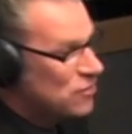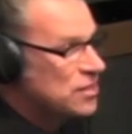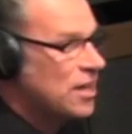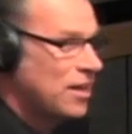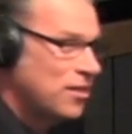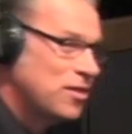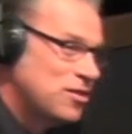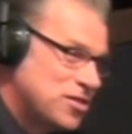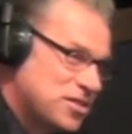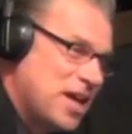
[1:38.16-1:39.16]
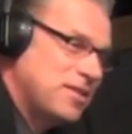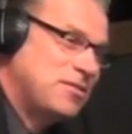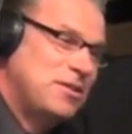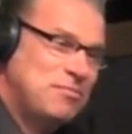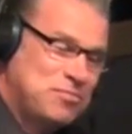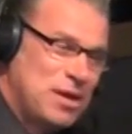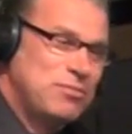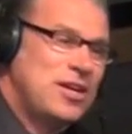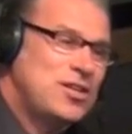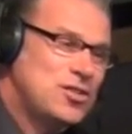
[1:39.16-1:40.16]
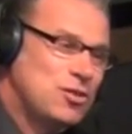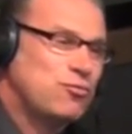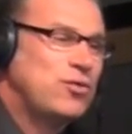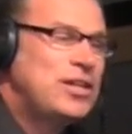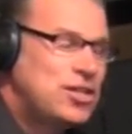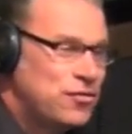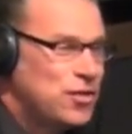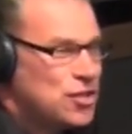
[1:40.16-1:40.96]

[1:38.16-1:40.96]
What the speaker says: to say, the temptation to reach for